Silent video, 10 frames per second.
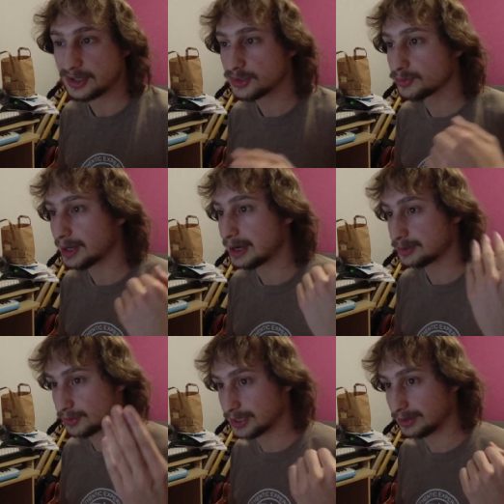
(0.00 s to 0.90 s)
I just
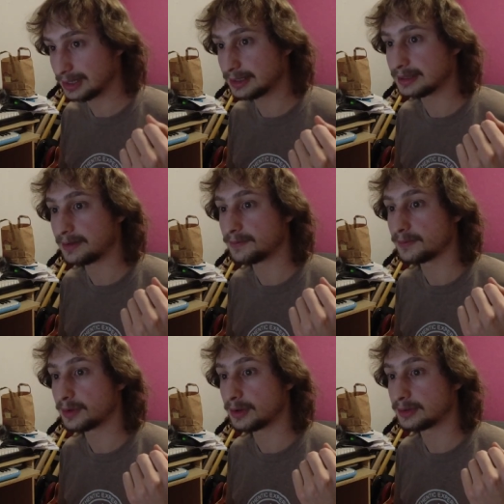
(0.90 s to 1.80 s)
realized recently that
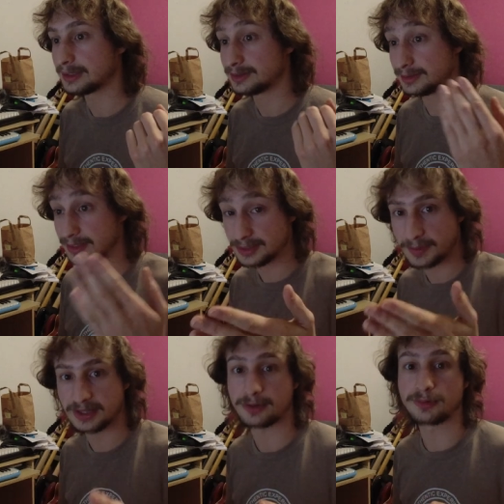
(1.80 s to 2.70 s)
I uh, that
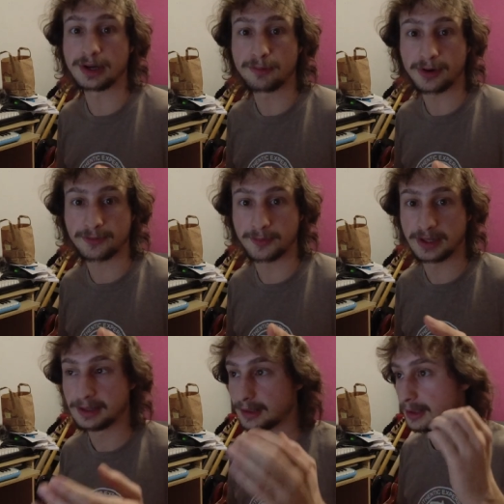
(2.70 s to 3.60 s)
this method really worked
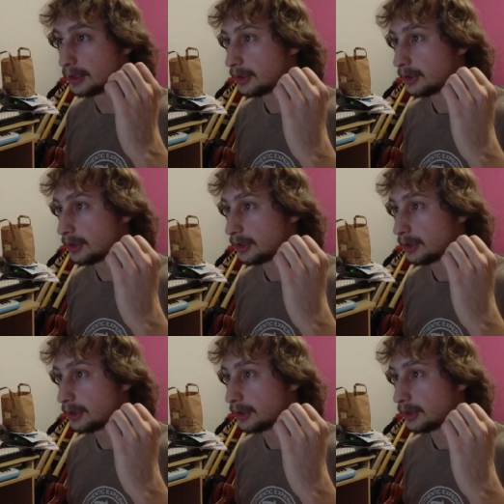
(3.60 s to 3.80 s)
for me.